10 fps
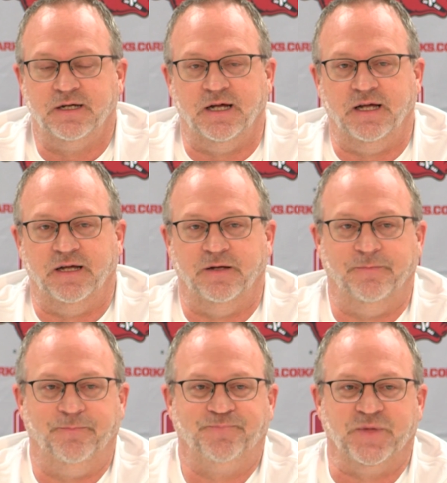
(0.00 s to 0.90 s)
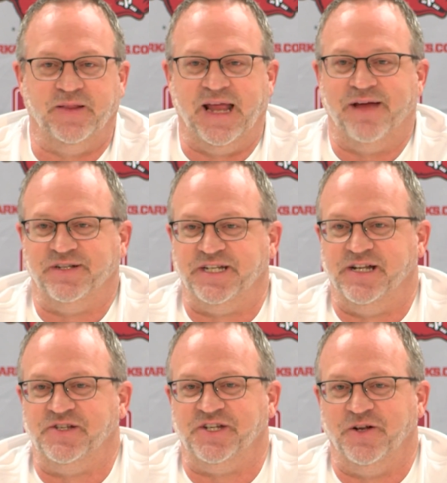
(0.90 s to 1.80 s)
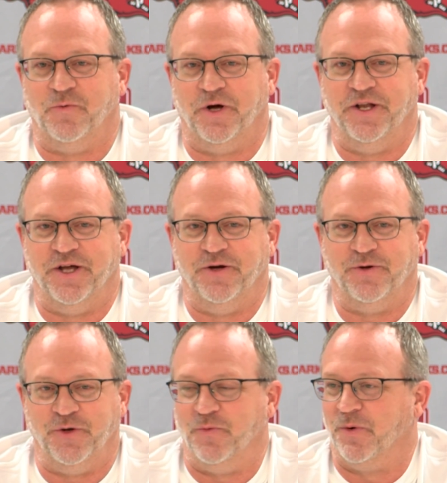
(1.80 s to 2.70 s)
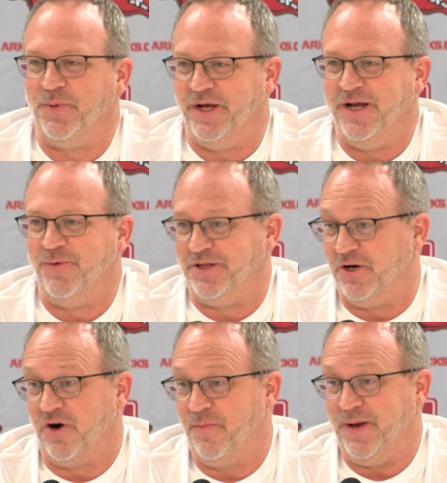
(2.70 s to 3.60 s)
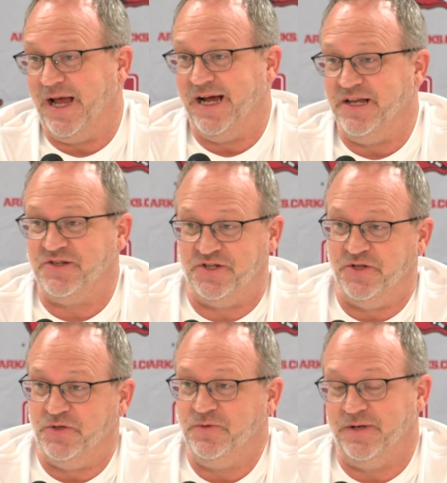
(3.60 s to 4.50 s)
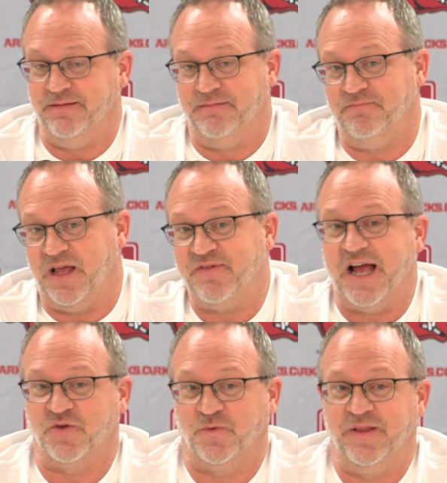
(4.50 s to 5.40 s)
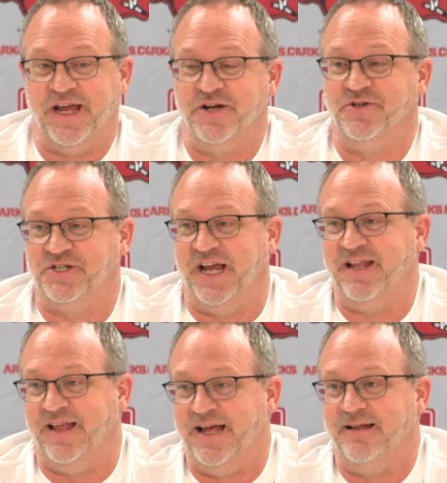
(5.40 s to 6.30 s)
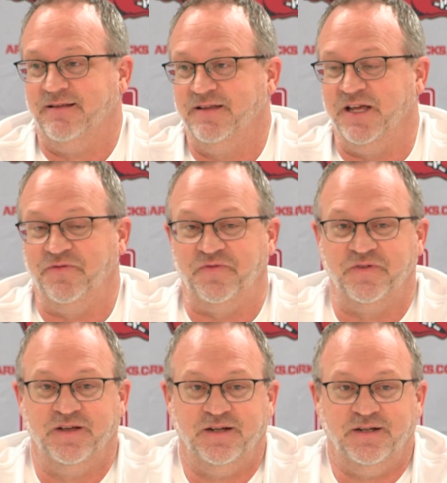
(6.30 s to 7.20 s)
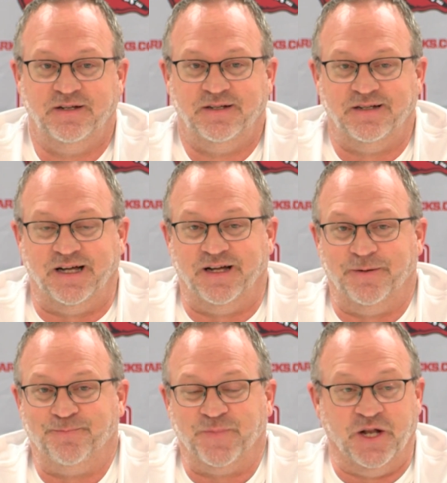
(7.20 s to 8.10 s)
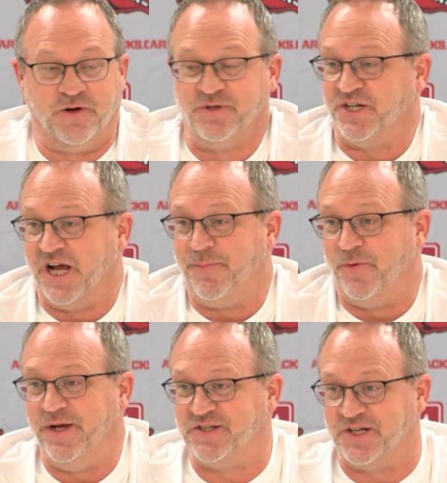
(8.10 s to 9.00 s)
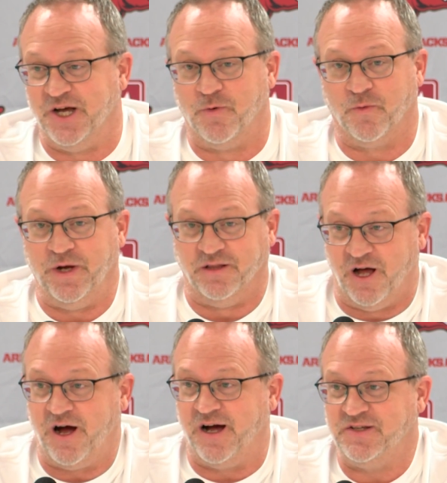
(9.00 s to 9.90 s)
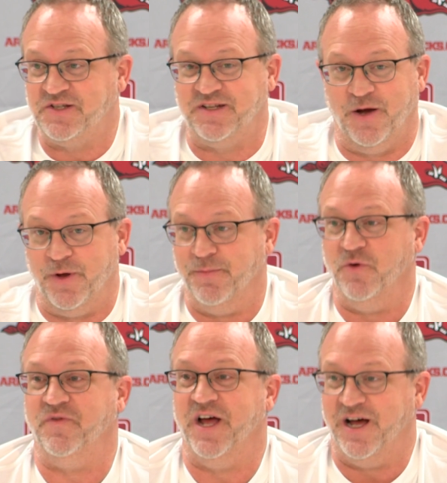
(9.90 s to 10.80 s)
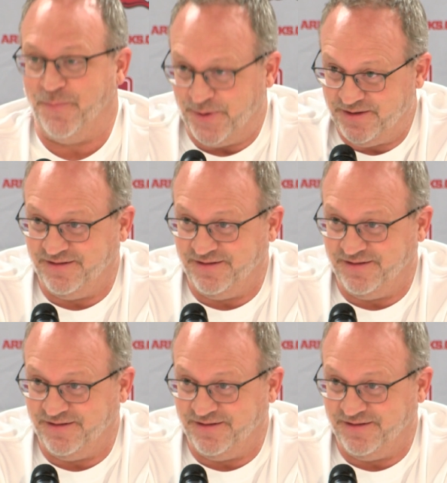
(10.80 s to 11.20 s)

And they have a tendency to want to know who we're playing, what their RPI is too. And they've got to where they understand that. If there was a couple of weeks ago where we lost and we moved up.